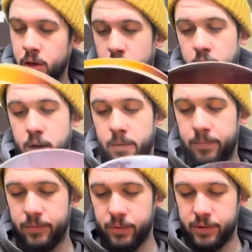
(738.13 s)
Yeah,
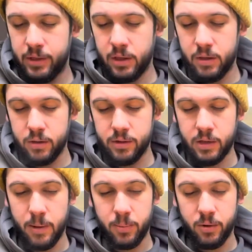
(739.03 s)
we'll see. There's a
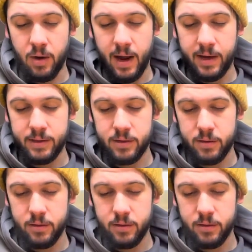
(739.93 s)
couple cracks,